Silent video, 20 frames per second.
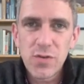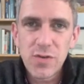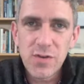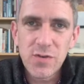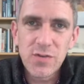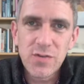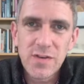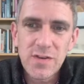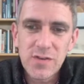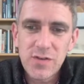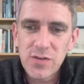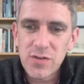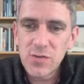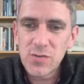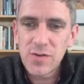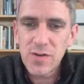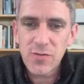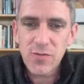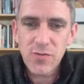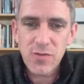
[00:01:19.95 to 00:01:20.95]
using two
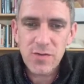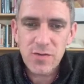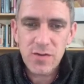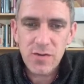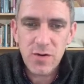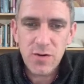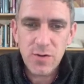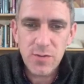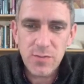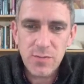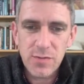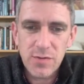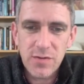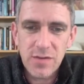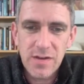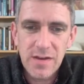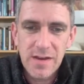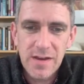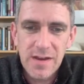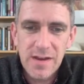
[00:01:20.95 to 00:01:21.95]
different
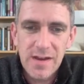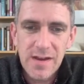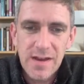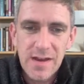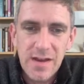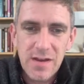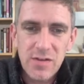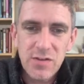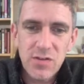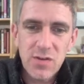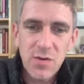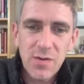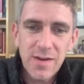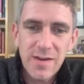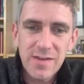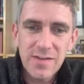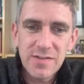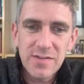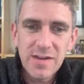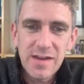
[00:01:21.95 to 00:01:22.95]
terms. And so
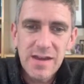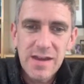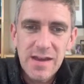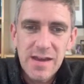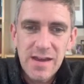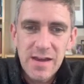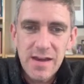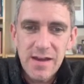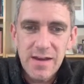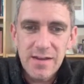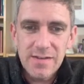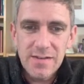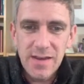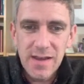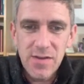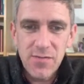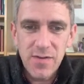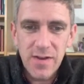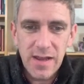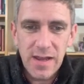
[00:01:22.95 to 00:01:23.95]

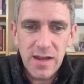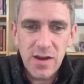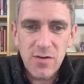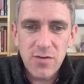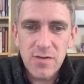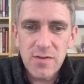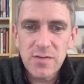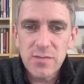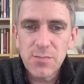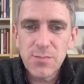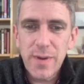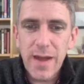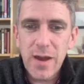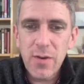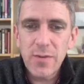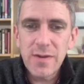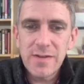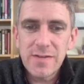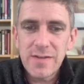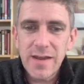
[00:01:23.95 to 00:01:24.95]
David here is
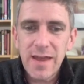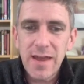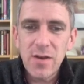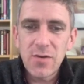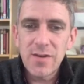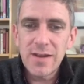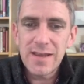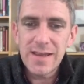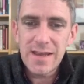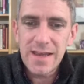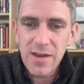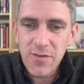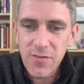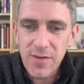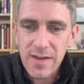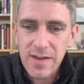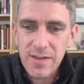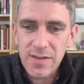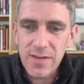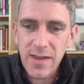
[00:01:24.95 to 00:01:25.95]
bowing down and
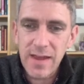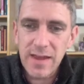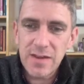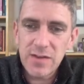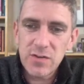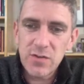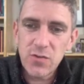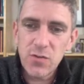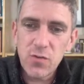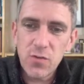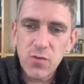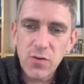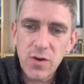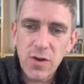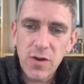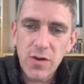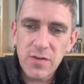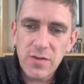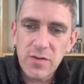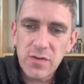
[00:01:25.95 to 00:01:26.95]
giving thanks for
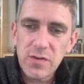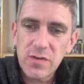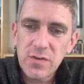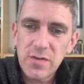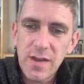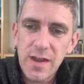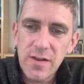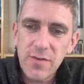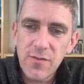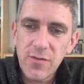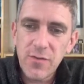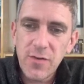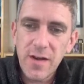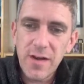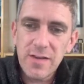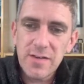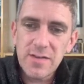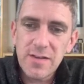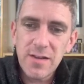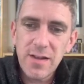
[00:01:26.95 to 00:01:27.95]
God's
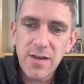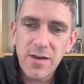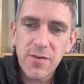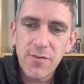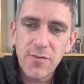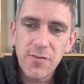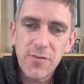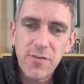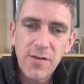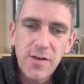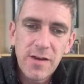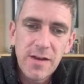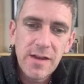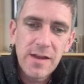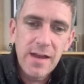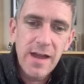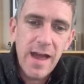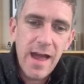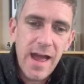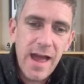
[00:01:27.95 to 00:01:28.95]
steadfast love
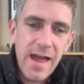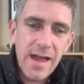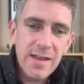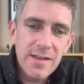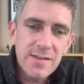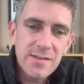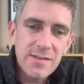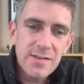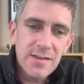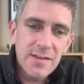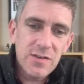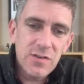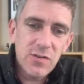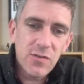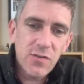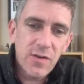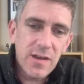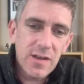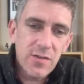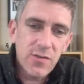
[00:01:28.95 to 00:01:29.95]
and his
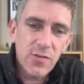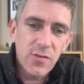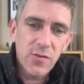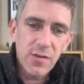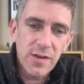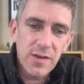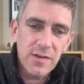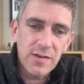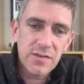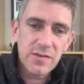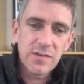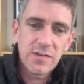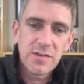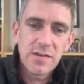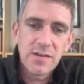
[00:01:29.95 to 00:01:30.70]
faithfulness.